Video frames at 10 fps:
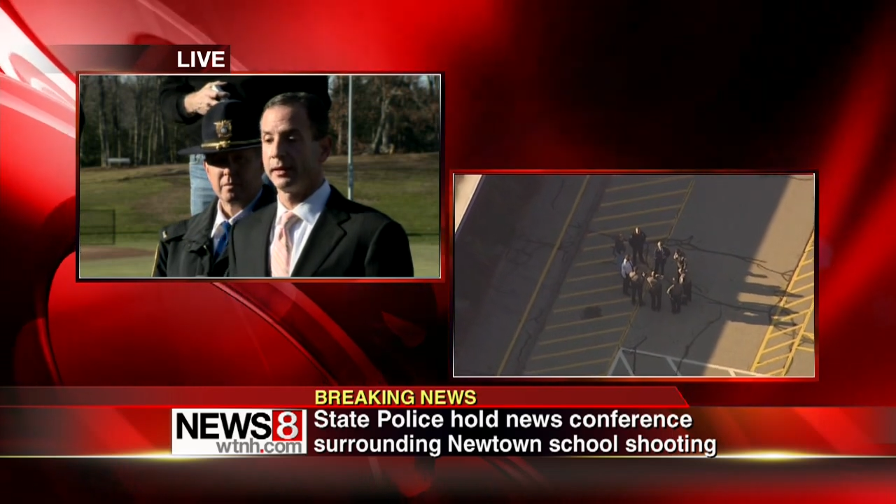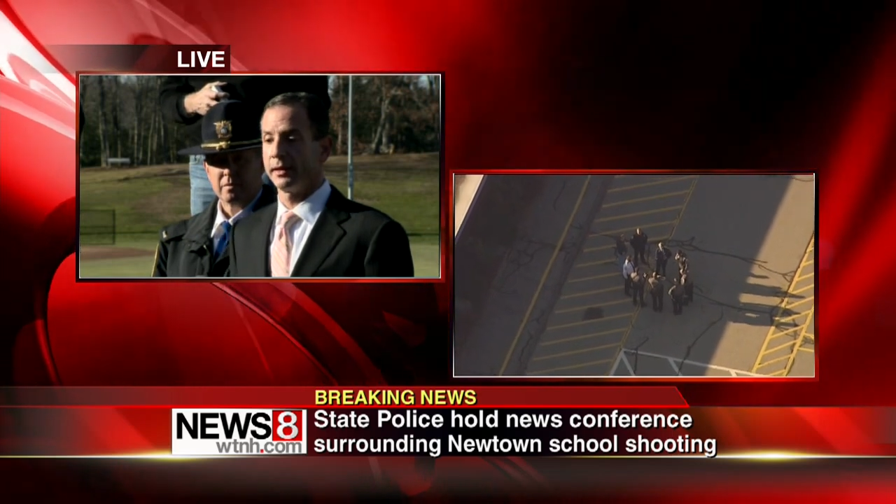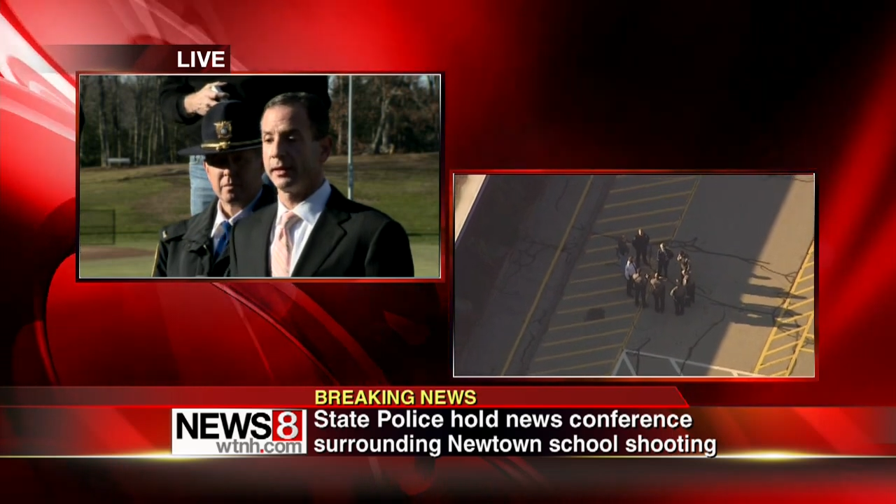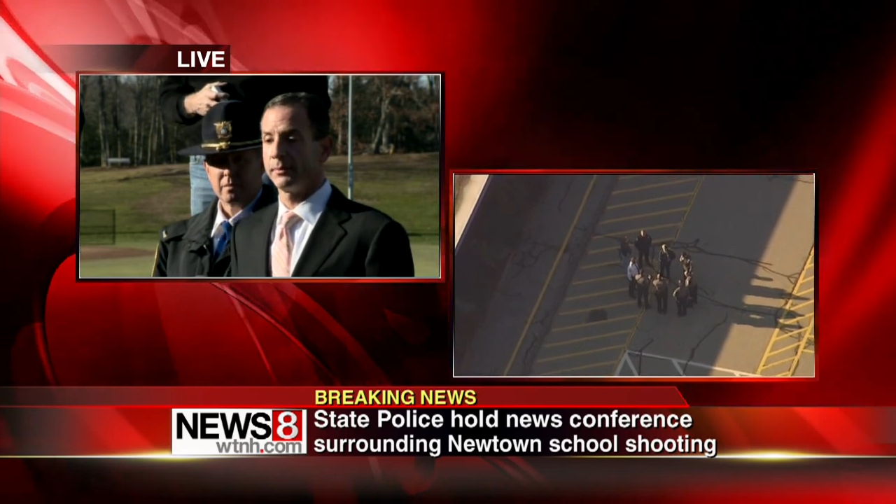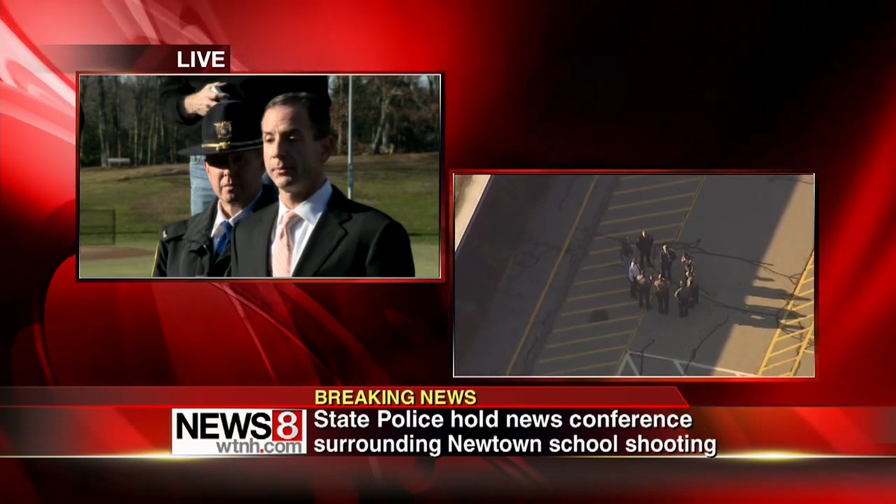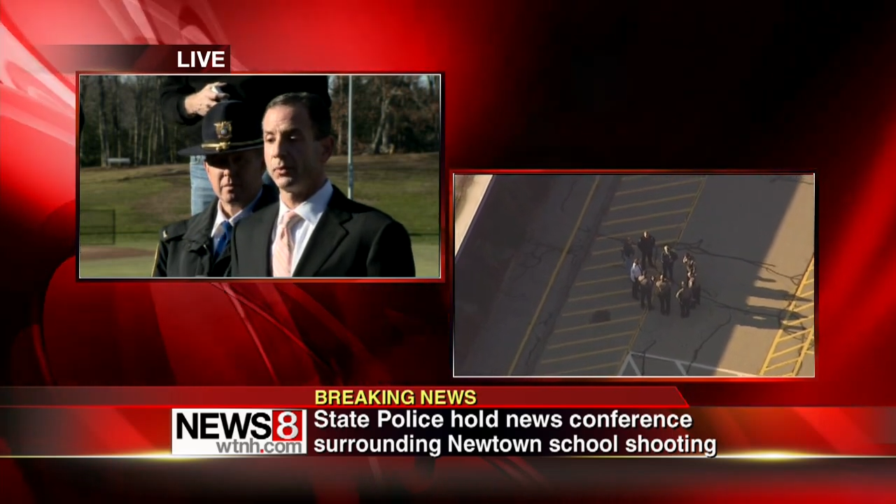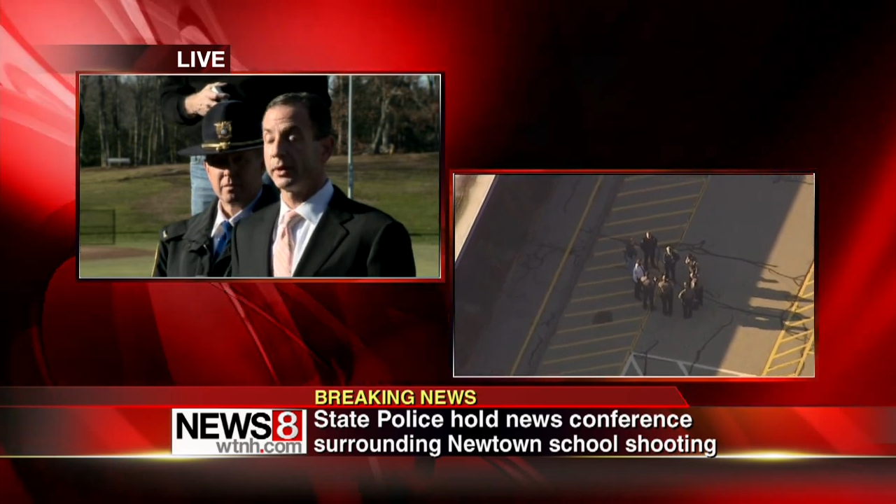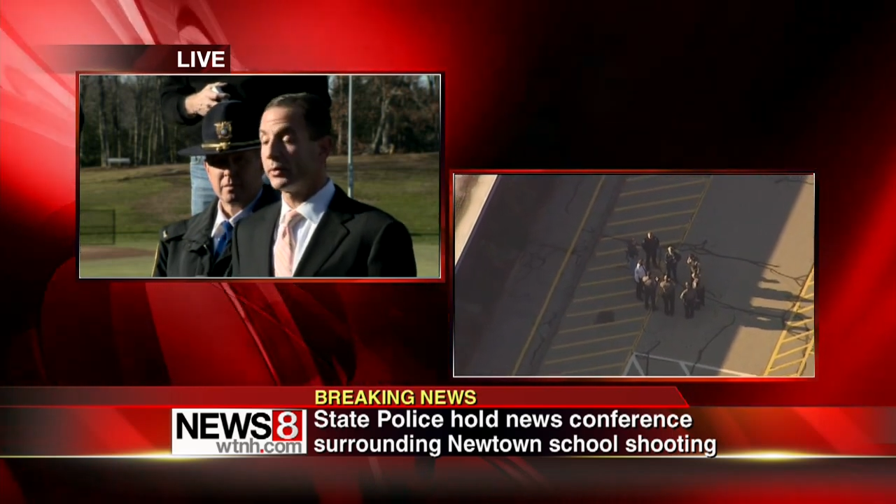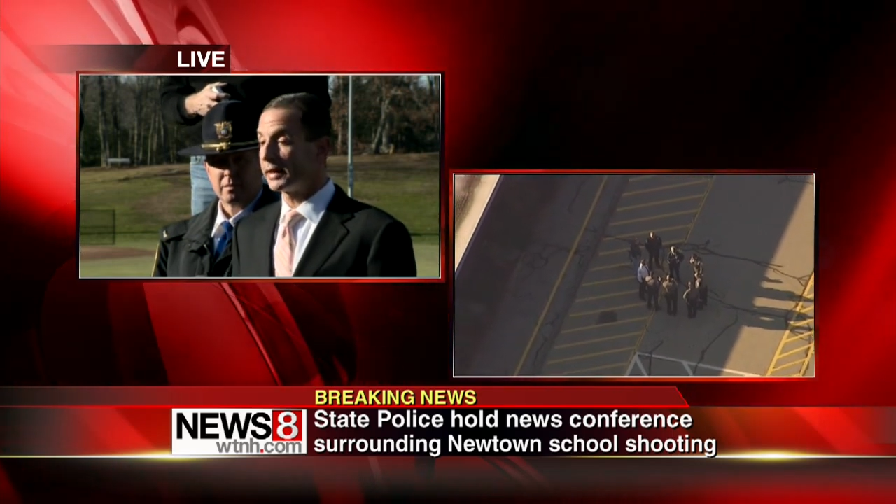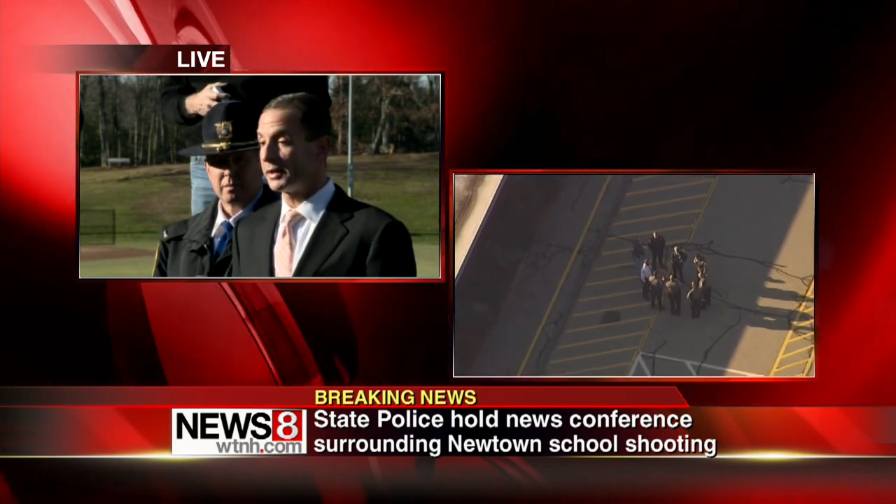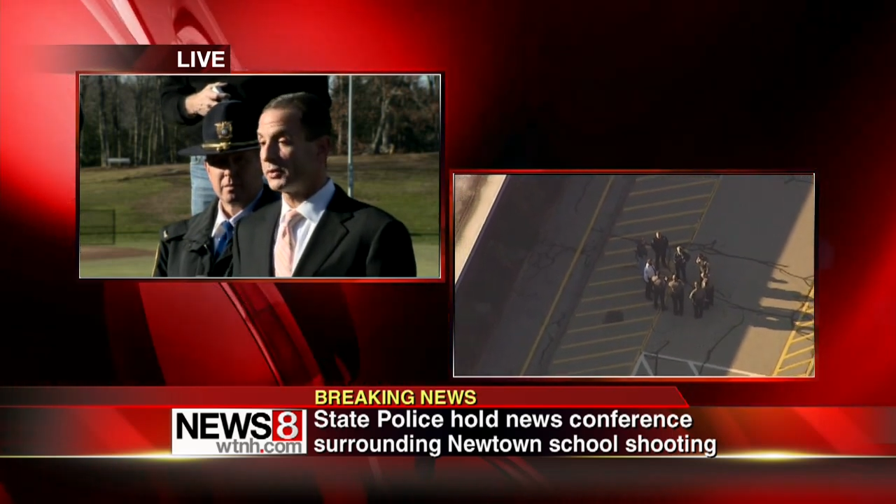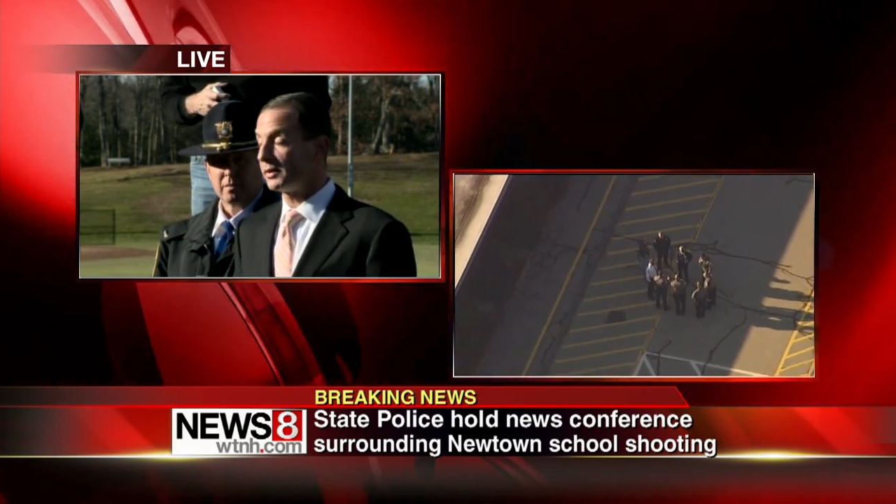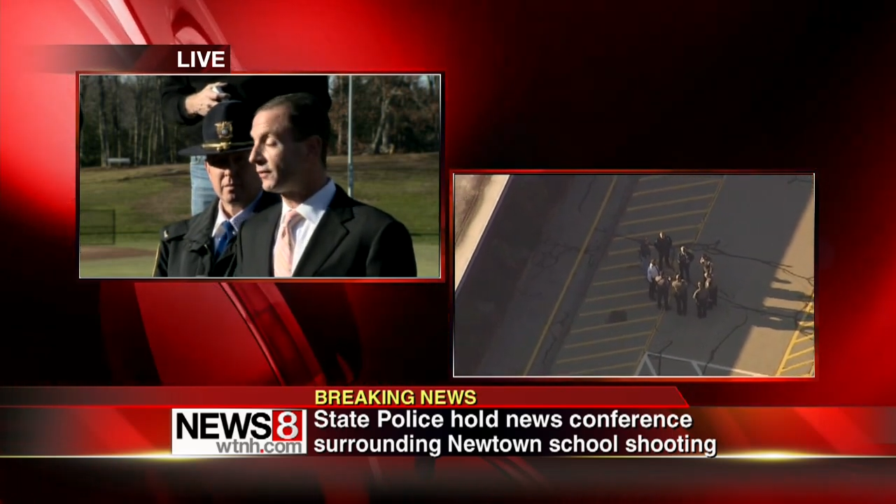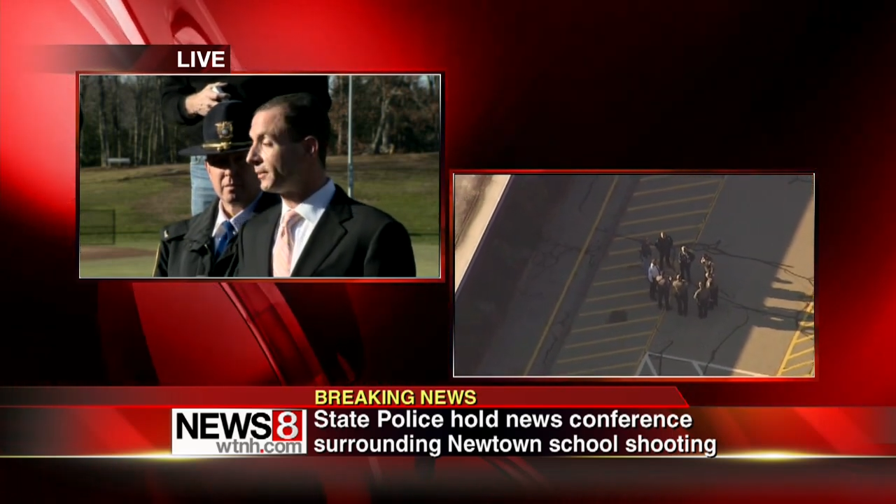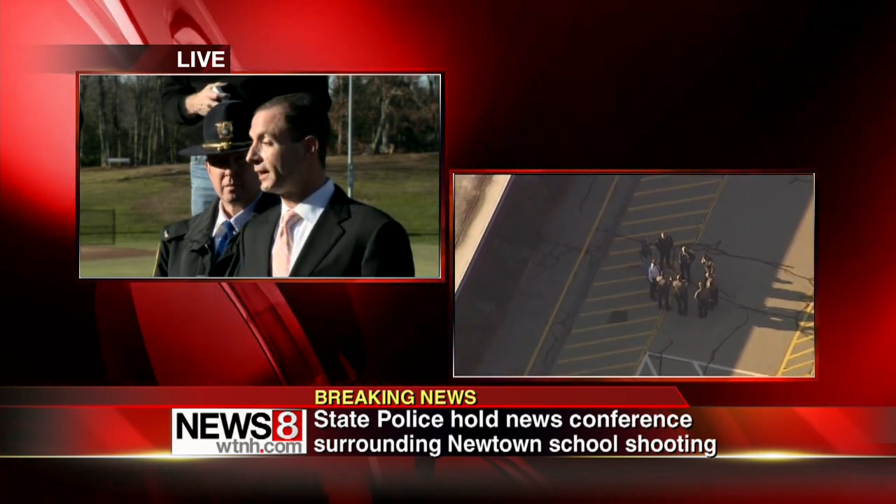Um, we will get you
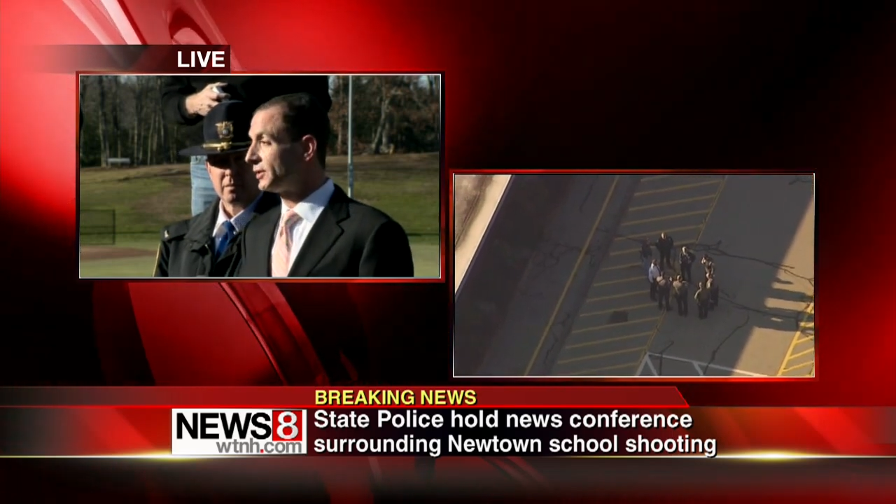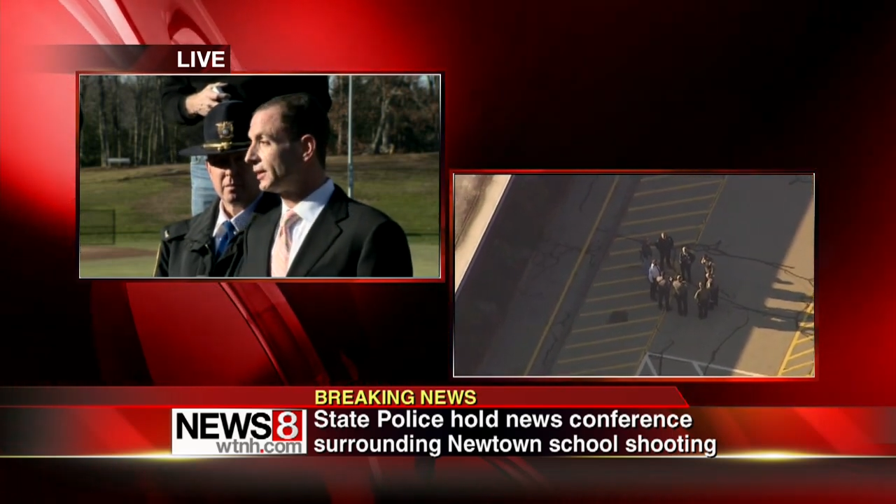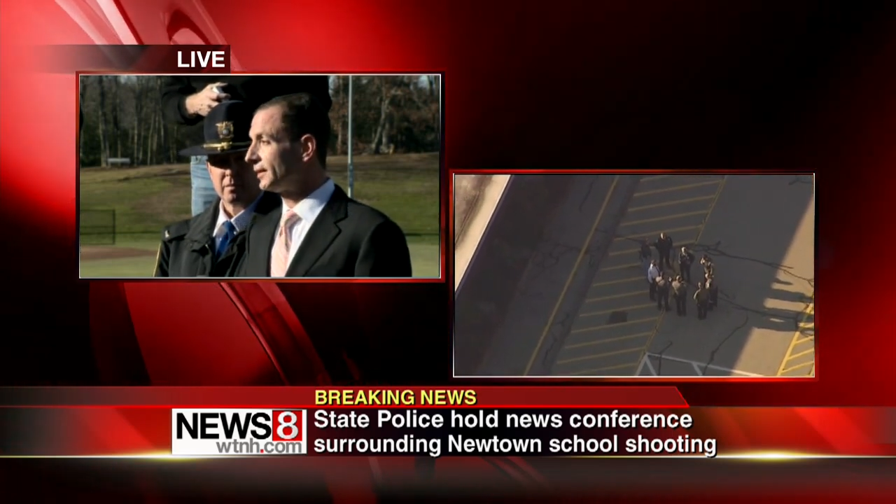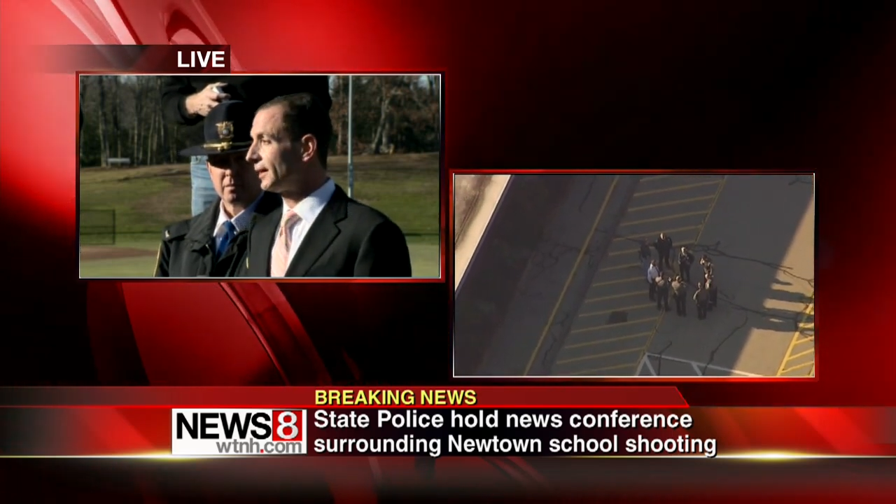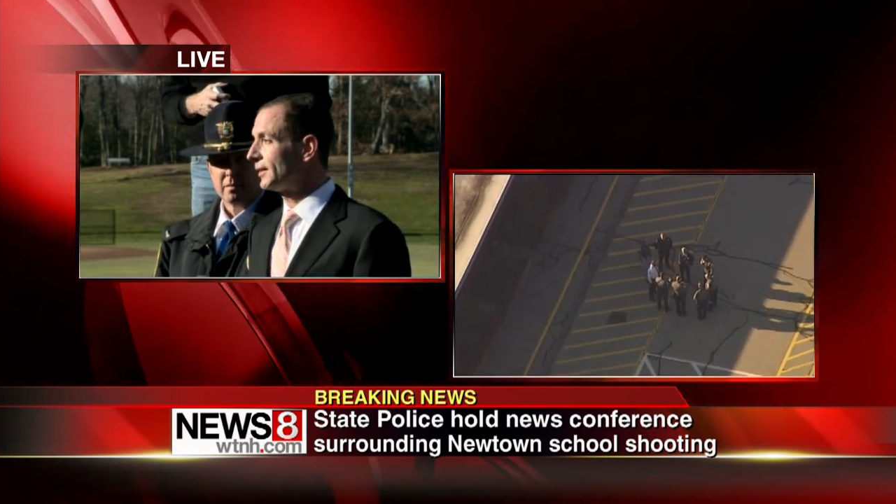information